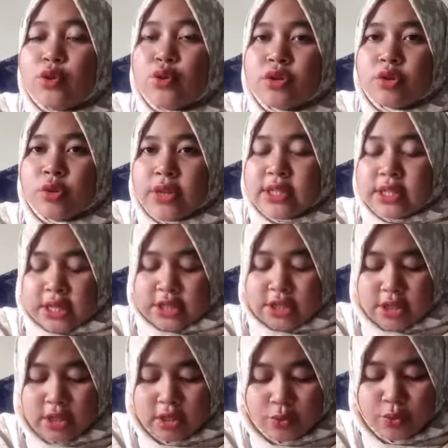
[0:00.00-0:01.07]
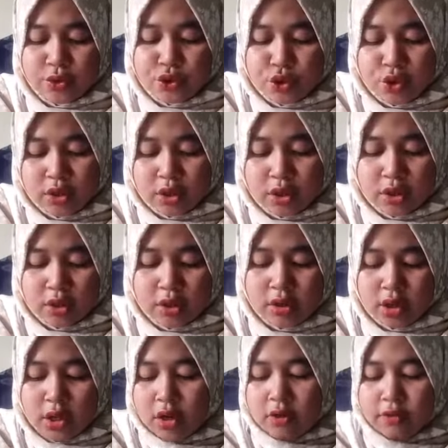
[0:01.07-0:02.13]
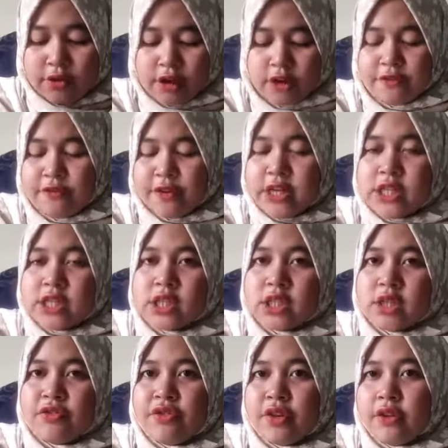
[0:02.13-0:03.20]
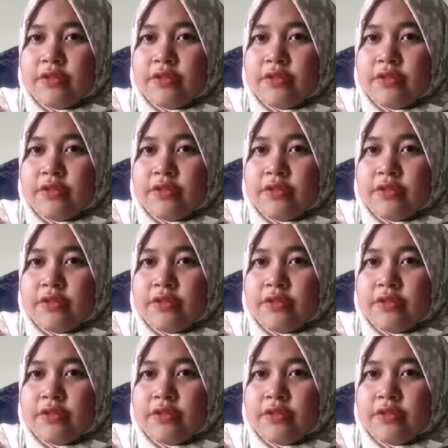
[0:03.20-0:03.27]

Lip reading: do translation, we should for the first